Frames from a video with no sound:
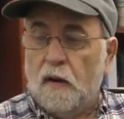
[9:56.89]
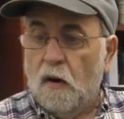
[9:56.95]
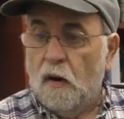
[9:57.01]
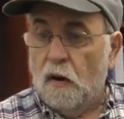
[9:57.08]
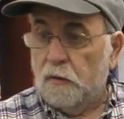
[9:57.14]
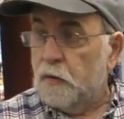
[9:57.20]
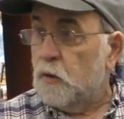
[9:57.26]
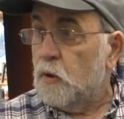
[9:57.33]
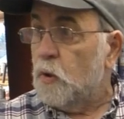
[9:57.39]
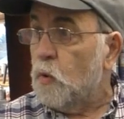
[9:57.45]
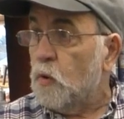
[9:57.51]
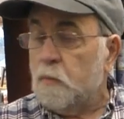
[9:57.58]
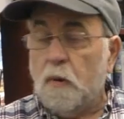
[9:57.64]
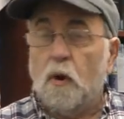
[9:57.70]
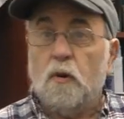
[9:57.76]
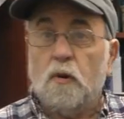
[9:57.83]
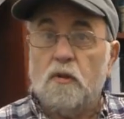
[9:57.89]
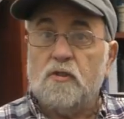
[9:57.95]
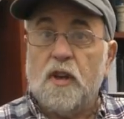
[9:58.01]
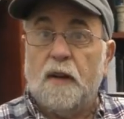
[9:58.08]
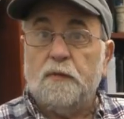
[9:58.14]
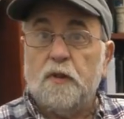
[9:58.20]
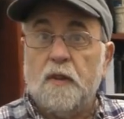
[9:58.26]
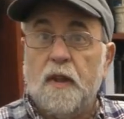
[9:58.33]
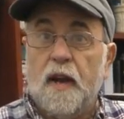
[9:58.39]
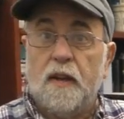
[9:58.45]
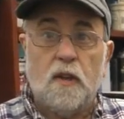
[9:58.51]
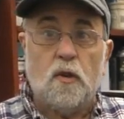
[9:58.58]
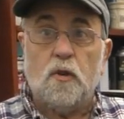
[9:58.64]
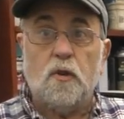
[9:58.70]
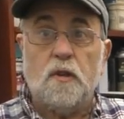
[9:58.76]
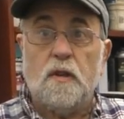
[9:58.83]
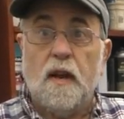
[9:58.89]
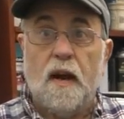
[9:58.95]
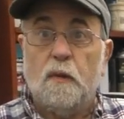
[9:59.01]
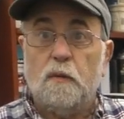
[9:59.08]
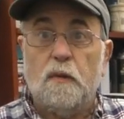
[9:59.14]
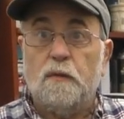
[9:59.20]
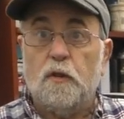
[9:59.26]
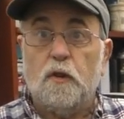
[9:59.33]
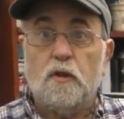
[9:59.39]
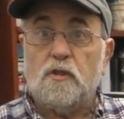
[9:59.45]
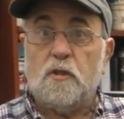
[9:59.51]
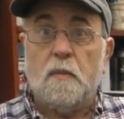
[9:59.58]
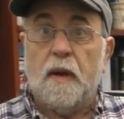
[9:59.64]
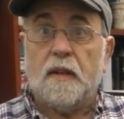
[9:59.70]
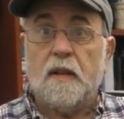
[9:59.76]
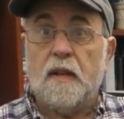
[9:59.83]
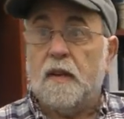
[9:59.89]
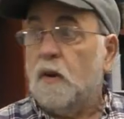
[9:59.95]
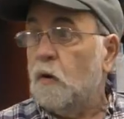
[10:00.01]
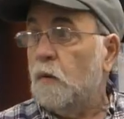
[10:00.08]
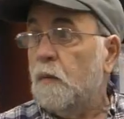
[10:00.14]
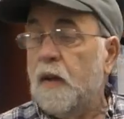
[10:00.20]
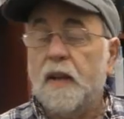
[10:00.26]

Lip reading: All the newer motors after that, you could not reverse the magneto.